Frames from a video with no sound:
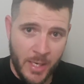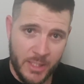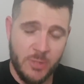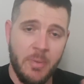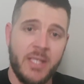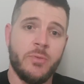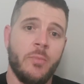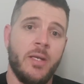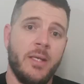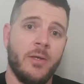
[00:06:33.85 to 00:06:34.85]
and space
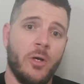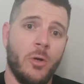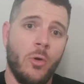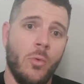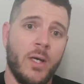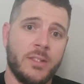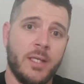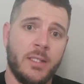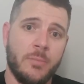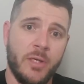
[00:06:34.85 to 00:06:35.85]
permitting, I always
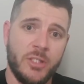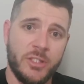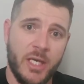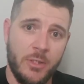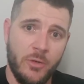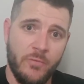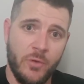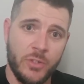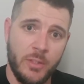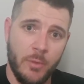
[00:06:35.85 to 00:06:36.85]
take the BJJ
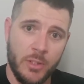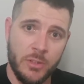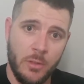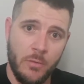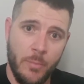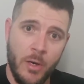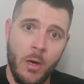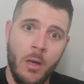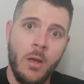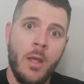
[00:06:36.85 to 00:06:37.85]
University by Saulo
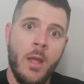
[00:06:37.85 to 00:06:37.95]
Ribeiro.